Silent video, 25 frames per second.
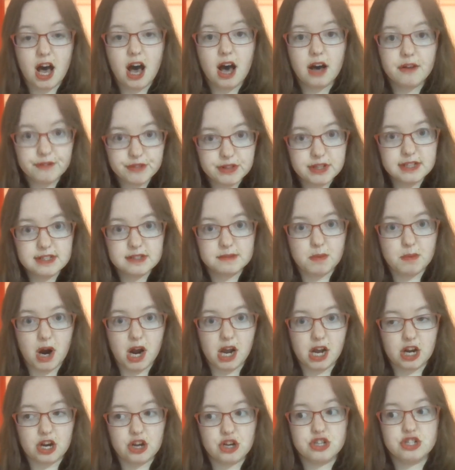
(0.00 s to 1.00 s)
of these
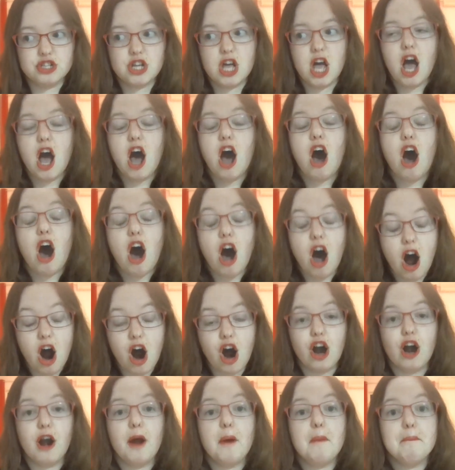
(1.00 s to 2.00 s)
marketers
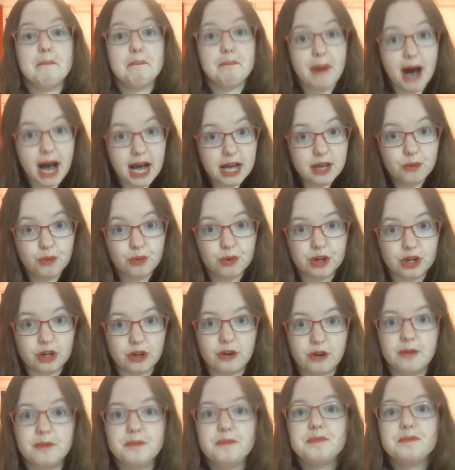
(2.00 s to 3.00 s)
are buy
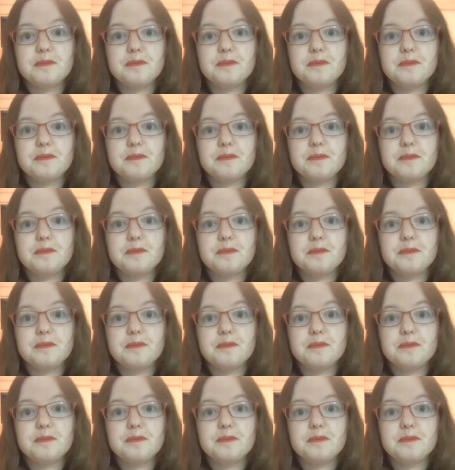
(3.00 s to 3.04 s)
order,